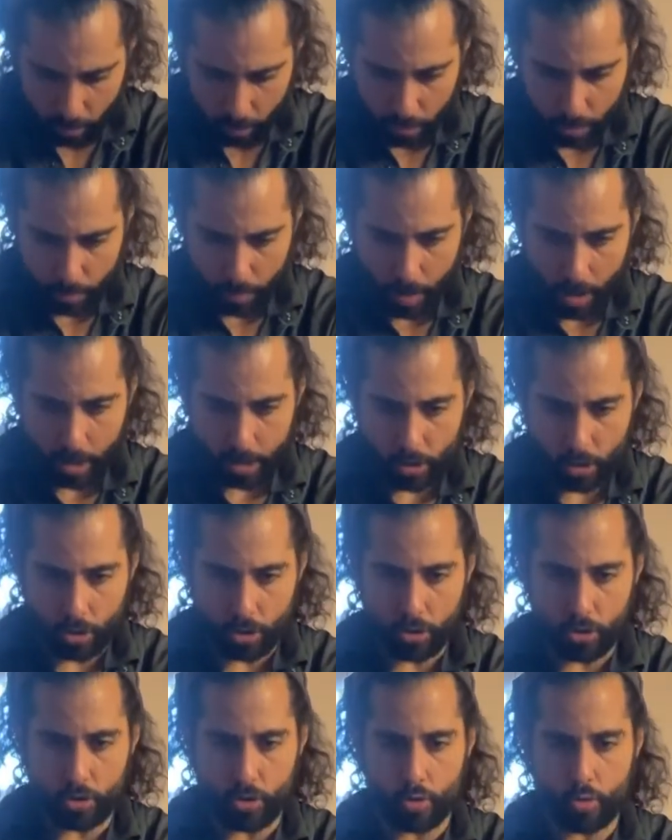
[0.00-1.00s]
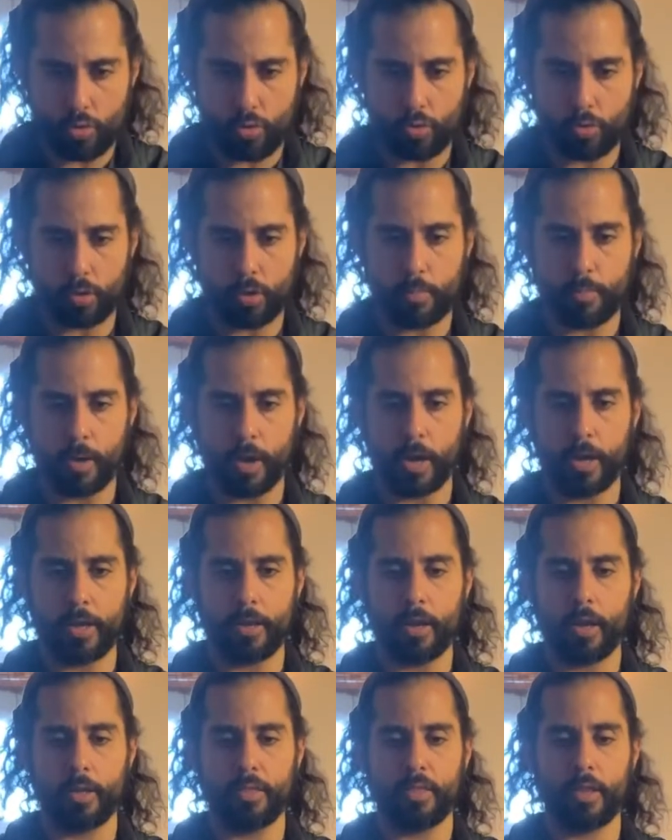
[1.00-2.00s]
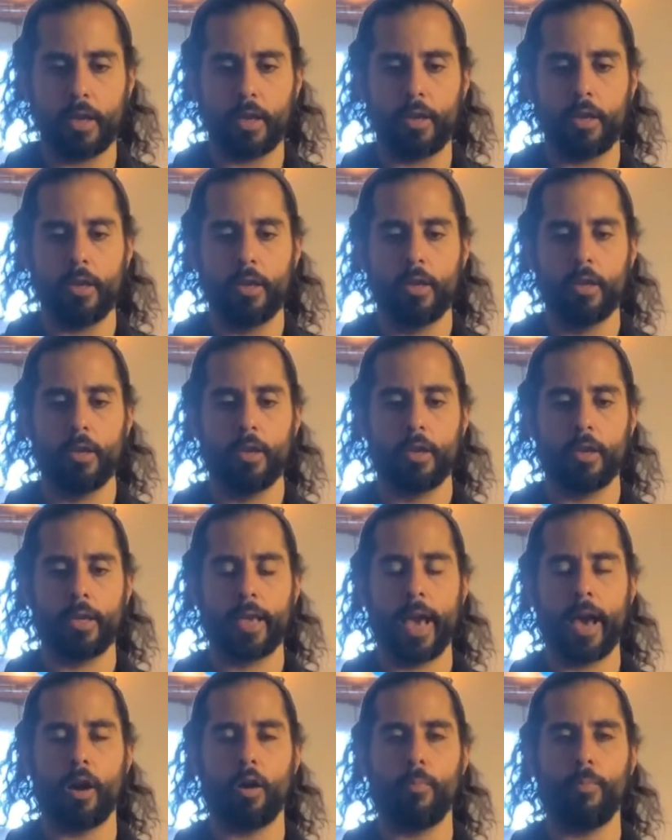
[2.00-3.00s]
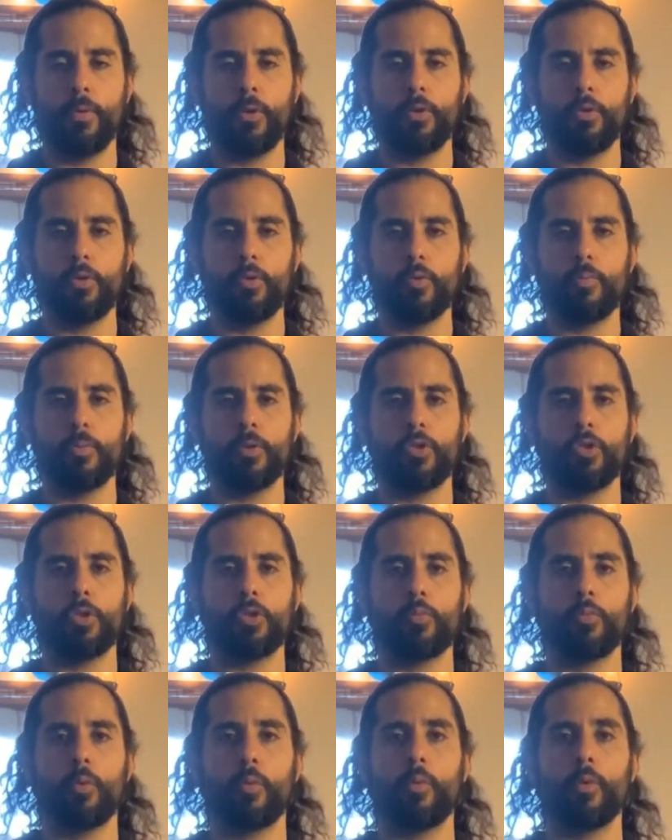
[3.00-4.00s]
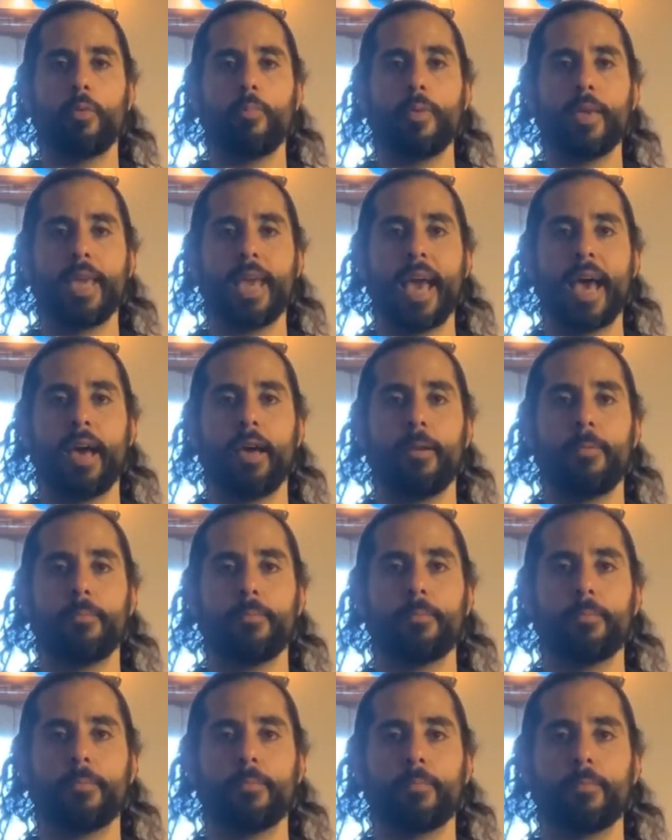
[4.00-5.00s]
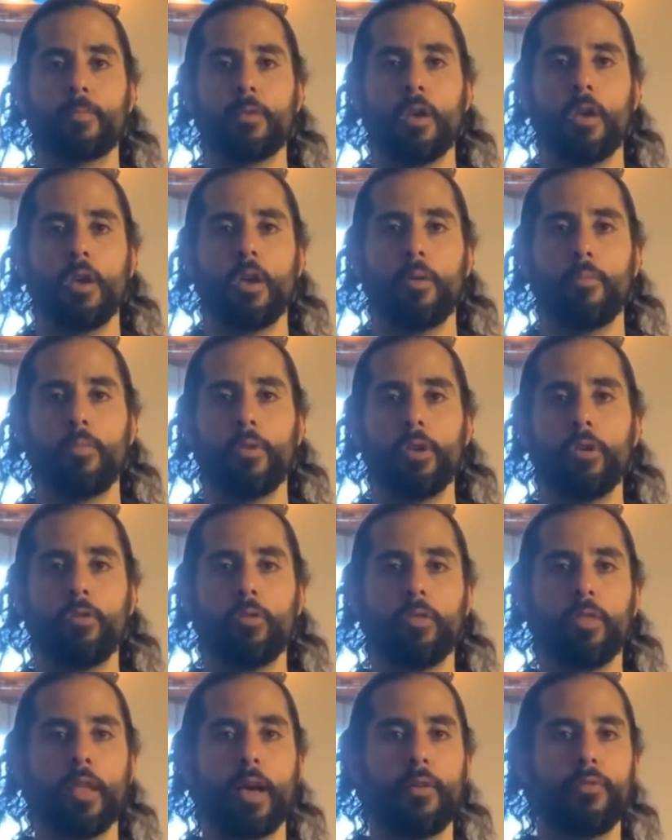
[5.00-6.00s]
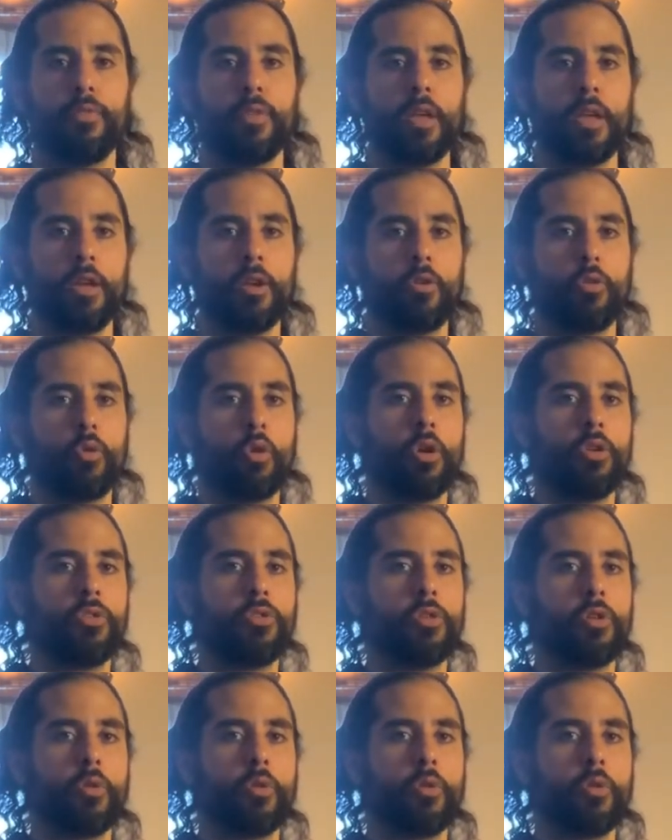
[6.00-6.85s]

spine, just a neutral spine, not that cow pose, but just where we began. Bring your left hand across to your